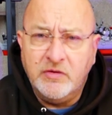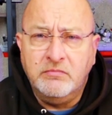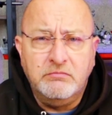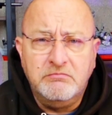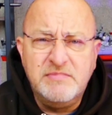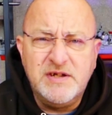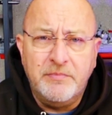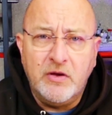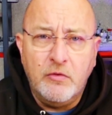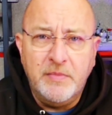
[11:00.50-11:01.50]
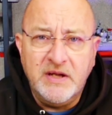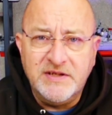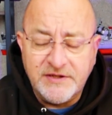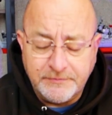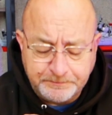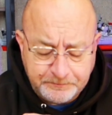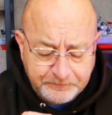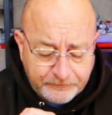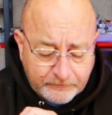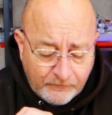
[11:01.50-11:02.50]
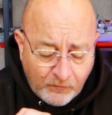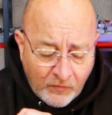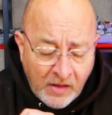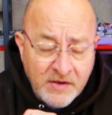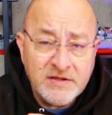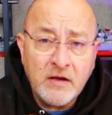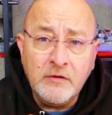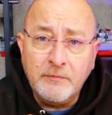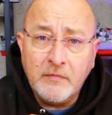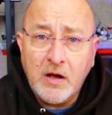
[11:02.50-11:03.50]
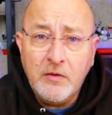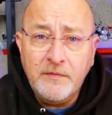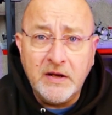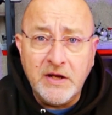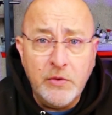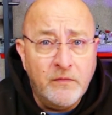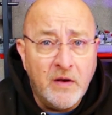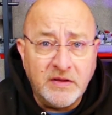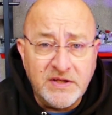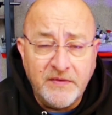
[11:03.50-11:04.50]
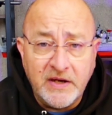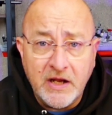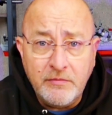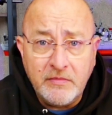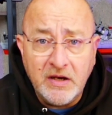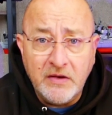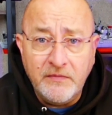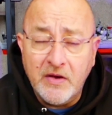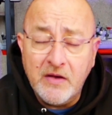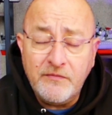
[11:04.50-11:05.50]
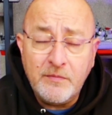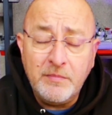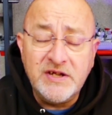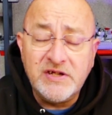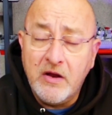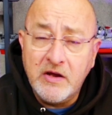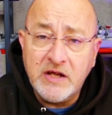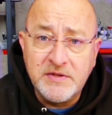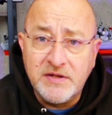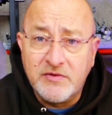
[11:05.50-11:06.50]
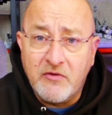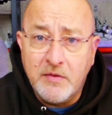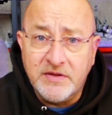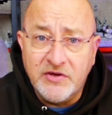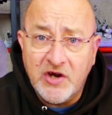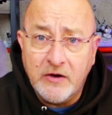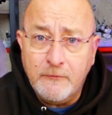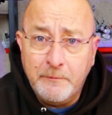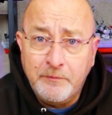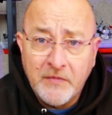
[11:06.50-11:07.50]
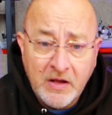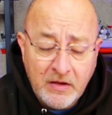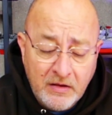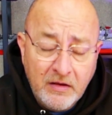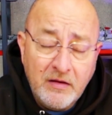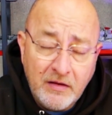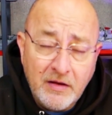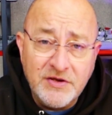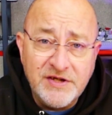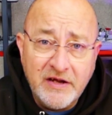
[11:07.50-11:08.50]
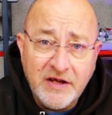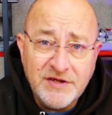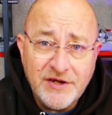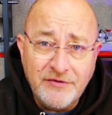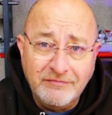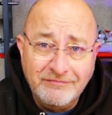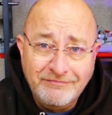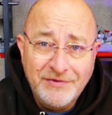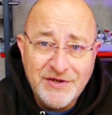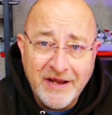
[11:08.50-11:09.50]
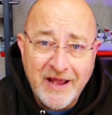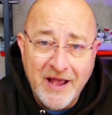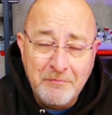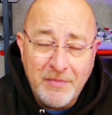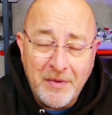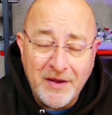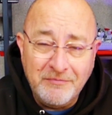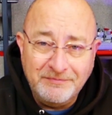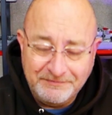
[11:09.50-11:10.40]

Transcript: and something odd pieces. So, hopefully you've liked this video, and if you have, please like and subscribe to the channel, and I'll see you again soon. Take care. Bye bye.